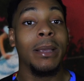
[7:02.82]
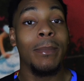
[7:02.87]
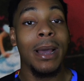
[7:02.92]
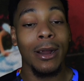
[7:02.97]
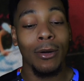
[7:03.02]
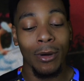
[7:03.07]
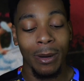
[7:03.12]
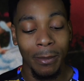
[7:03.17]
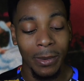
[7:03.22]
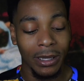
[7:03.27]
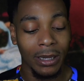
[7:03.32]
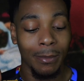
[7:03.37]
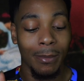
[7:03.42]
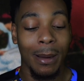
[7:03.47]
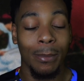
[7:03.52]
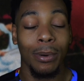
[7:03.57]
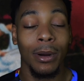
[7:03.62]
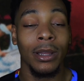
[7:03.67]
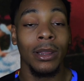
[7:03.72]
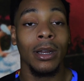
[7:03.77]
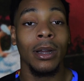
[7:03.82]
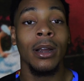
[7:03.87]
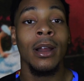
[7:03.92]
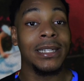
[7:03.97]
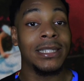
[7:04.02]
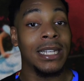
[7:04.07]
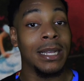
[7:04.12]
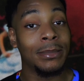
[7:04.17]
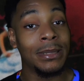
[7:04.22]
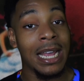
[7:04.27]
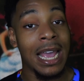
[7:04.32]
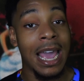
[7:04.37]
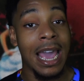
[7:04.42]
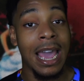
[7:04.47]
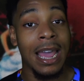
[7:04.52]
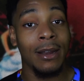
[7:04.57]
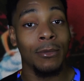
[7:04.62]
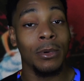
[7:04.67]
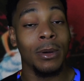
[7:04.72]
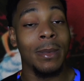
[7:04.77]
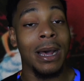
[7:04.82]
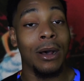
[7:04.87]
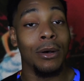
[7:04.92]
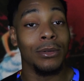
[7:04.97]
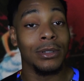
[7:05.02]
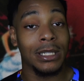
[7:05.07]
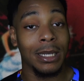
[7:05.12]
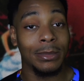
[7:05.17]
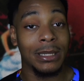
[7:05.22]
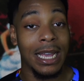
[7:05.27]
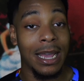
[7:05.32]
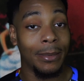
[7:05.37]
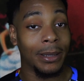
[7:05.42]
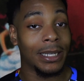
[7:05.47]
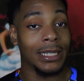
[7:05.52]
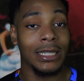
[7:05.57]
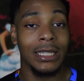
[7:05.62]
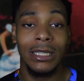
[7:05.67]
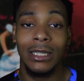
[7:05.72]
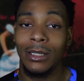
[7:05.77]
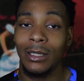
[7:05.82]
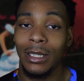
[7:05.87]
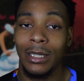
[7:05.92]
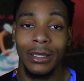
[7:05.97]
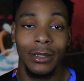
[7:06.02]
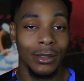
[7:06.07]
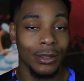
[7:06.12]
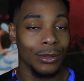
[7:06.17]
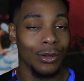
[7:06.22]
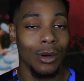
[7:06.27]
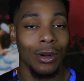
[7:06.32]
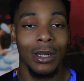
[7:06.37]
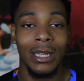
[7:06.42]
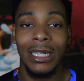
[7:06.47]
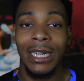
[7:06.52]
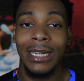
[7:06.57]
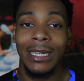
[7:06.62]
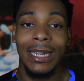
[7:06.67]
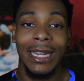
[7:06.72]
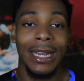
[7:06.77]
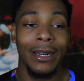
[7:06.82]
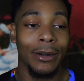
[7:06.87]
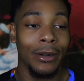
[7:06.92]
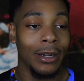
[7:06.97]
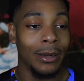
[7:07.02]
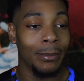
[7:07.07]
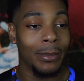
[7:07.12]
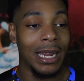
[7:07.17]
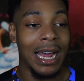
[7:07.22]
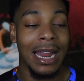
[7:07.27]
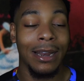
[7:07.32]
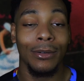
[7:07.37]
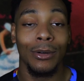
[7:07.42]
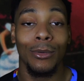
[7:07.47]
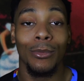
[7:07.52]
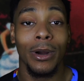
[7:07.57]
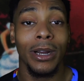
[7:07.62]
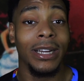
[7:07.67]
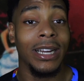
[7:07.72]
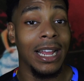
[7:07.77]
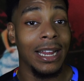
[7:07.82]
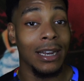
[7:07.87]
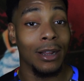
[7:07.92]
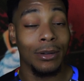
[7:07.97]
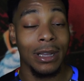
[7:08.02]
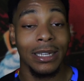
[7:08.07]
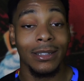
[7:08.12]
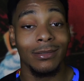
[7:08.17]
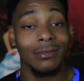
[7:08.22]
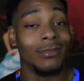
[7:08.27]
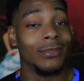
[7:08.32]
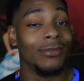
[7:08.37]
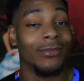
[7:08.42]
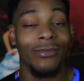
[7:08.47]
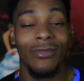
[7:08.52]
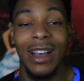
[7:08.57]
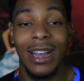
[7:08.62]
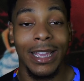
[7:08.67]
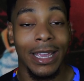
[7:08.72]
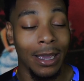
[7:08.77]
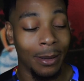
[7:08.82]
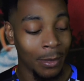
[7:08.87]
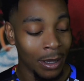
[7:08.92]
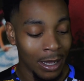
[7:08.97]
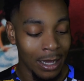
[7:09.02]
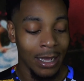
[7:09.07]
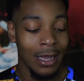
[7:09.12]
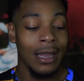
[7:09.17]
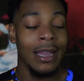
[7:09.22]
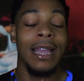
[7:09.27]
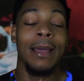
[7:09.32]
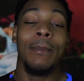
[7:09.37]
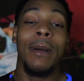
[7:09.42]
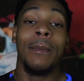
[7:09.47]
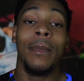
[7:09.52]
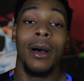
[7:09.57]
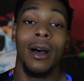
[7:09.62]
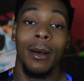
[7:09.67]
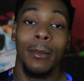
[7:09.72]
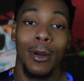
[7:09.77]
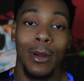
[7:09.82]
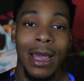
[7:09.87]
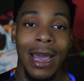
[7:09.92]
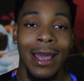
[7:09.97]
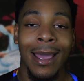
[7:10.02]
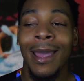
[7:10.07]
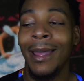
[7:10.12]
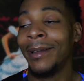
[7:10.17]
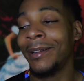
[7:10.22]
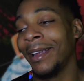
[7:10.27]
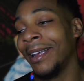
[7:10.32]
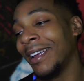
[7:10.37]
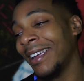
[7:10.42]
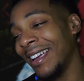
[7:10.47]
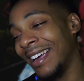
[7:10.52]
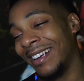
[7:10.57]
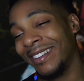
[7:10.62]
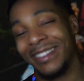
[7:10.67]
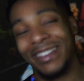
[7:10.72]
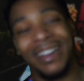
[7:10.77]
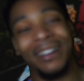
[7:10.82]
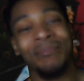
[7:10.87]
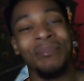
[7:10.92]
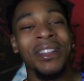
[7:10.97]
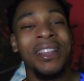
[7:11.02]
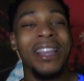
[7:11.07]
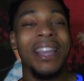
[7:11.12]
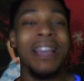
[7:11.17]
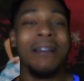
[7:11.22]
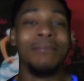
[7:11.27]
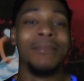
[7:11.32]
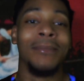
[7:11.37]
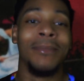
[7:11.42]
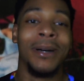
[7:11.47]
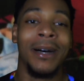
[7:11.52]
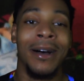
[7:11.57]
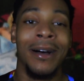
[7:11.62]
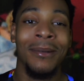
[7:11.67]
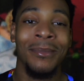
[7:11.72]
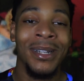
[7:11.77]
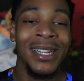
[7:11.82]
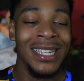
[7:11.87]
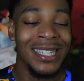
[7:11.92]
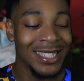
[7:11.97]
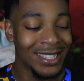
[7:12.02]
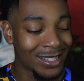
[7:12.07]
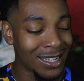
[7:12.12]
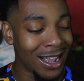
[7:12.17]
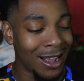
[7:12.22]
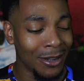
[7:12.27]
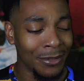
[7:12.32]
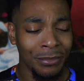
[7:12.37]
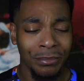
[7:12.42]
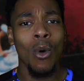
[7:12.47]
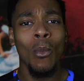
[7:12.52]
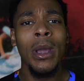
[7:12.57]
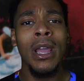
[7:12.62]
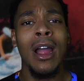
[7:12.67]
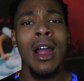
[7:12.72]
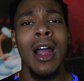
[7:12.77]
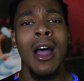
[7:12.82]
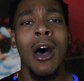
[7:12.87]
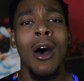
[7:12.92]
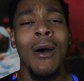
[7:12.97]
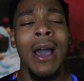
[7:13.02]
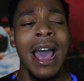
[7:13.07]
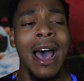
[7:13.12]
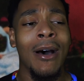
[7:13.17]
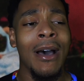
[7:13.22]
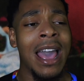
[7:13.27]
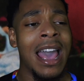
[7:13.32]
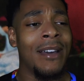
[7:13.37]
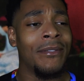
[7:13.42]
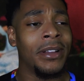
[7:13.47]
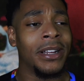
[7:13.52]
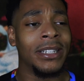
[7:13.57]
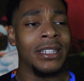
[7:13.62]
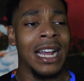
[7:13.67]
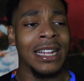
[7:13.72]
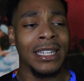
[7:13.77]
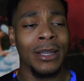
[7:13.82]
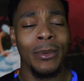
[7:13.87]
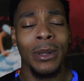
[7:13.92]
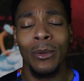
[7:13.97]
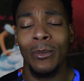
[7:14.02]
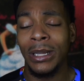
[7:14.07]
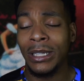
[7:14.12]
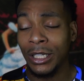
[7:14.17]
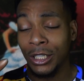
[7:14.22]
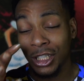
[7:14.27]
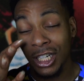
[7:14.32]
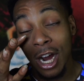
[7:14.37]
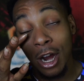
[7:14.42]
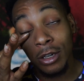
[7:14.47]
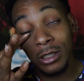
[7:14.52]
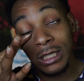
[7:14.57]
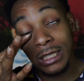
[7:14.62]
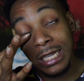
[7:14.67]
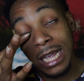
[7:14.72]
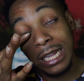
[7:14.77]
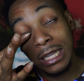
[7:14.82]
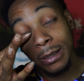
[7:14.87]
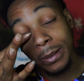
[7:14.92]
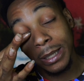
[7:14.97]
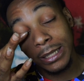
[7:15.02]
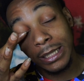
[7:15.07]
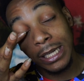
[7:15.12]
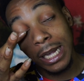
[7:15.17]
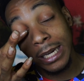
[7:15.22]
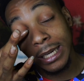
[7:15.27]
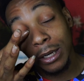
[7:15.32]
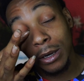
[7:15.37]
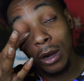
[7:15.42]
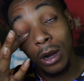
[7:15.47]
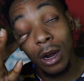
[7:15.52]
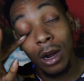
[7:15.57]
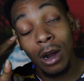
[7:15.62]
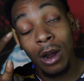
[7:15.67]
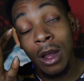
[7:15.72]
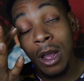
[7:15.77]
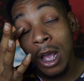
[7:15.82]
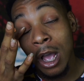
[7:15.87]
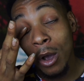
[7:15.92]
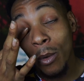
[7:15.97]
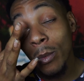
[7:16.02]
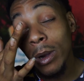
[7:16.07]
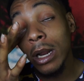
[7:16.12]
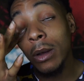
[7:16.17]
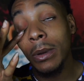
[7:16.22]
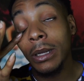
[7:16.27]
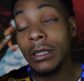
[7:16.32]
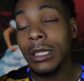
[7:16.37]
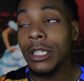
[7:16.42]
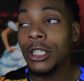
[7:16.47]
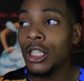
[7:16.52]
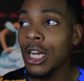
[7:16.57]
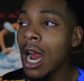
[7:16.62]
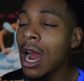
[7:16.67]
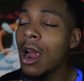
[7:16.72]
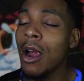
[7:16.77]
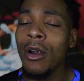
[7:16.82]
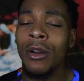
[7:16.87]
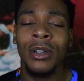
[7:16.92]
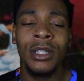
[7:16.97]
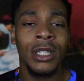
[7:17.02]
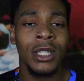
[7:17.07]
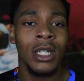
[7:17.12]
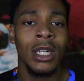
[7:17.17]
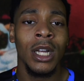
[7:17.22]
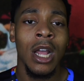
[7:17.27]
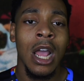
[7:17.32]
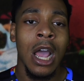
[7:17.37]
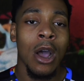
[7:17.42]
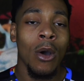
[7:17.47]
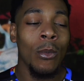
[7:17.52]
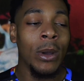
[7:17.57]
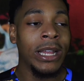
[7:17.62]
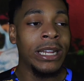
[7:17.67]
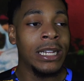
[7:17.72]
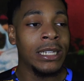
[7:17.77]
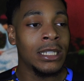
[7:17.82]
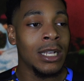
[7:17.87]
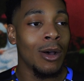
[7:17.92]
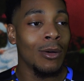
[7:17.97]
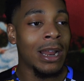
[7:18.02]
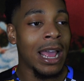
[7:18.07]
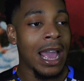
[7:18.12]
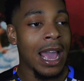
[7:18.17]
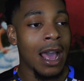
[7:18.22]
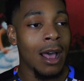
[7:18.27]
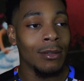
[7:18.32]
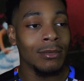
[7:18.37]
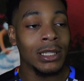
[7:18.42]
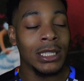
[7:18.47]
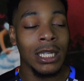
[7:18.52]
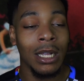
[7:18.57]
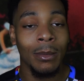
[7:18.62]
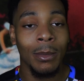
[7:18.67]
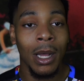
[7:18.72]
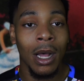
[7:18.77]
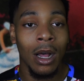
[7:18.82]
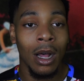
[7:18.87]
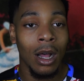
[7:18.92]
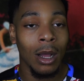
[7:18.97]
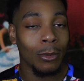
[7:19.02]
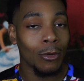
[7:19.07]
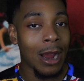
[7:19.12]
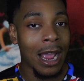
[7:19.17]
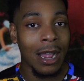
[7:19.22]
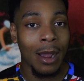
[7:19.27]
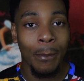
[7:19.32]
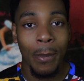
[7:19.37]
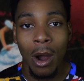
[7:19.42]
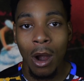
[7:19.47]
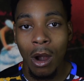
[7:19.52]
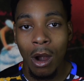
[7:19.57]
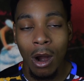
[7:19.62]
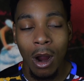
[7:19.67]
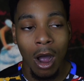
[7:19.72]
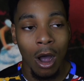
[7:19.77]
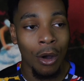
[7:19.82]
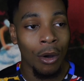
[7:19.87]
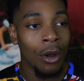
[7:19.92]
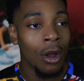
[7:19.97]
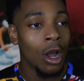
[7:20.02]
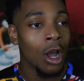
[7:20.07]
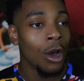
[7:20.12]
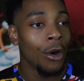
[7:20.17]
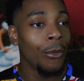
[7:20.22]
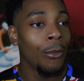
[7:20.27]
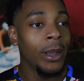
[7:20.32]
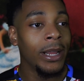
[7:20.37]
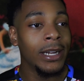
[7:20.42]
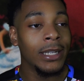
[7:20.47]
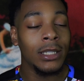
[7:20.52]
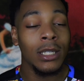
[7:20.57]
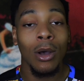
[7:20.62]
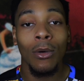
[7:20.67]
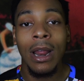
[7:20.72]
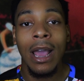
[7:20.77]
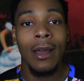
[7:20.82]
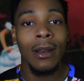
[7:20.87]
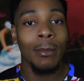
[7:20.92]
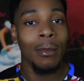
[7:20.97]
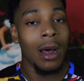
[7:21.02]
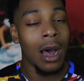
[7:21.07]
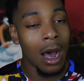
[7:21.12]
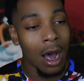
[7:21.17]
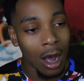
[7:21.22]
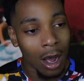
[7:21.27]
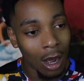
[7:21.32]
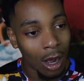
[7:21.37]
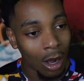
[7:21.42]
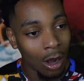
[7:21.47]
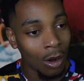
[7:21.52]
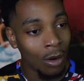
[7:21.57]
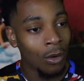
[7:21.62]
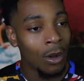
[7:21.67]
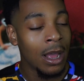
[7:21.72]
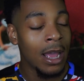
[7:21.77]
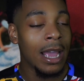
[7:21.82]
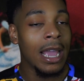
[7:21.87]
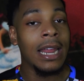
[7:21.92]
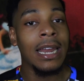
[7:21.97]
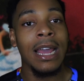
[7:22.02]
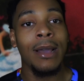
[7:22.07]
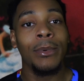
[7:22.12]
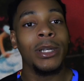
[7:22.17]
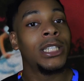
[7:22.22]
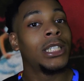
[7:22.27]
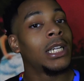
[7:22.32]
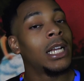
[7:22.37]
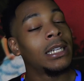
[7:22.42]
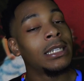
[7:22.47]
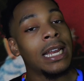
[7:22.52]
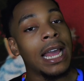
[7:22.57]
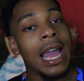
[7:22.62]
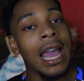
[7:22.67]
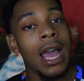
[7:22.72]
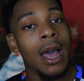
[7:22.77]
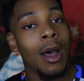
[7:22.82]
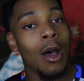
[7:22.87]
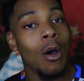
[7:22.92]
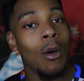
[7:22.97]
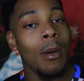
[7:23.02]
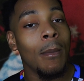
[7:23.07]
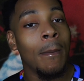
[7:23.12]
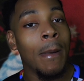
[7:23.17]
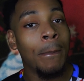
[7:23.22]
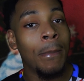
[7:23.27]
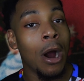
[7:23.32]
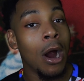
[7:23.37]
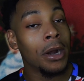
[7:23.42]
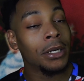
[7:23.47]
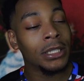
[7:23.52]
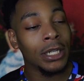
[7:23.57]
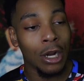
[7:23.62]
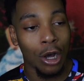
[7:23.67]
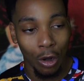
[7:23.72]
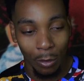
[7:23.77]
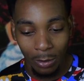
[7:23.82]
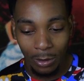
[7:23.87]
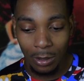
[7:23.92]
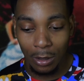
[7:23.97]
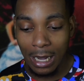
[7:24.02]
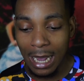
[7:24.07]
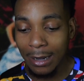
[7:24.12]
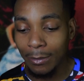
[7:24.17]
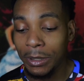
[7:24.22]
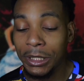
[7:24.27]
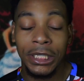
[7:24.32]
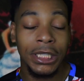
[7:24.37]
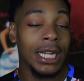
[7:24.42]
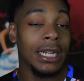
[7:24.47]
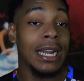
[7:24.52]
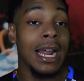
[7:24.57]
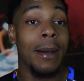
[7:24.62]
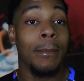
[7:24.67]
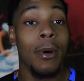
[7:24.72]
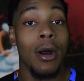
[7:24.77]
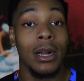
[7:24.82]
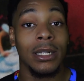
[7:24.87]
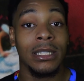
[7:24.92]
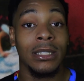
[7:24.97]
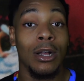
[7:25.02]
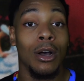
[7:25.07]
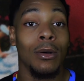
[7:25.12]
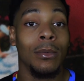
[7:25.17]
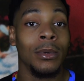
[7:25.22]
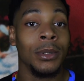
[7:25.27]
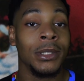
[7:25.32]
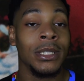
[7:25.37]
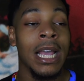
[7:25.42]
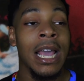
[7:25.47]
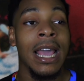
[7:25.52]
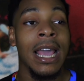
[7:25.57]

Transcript: my grandmother, my brother, my stepdad, well, my old stepdad, because he ain't dead or nothing, but I don't know where he at, okay? Fuck him. And my mom, okay? And my mom. So, we are all out having, I think we done went to church. This has to be a Sunday, girl. We done went to church. We done tore down some Cracker Barrel. We done tore down the mall. And then we shut down Barnes & Noble's, okay? We shut down Barnes & Noble's.